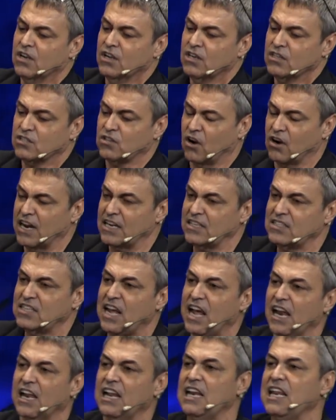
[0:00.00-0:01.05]
started
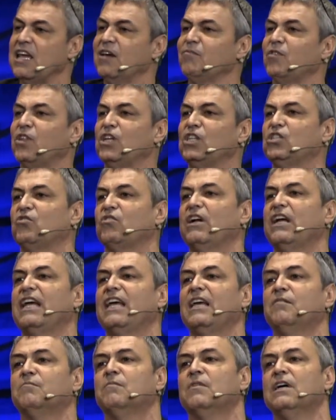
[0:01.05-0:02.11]
telling him the
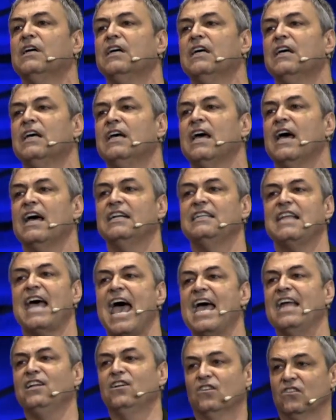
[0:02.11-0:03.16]
dream. And
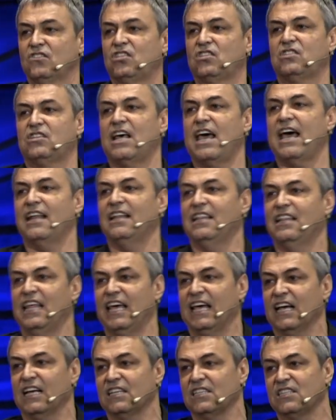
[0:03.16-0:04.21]
Daniel said
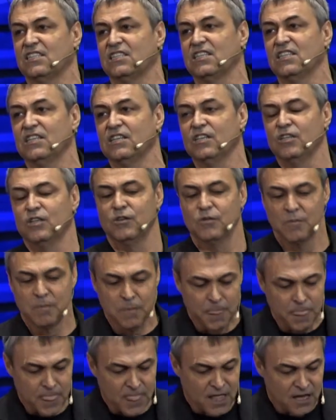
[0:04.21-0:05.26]
this.
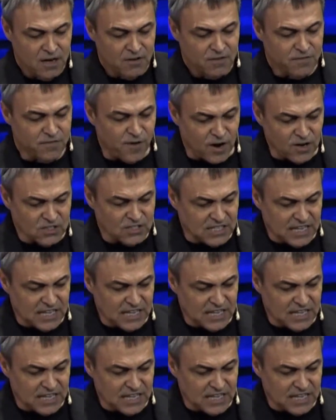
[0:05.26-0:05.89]
First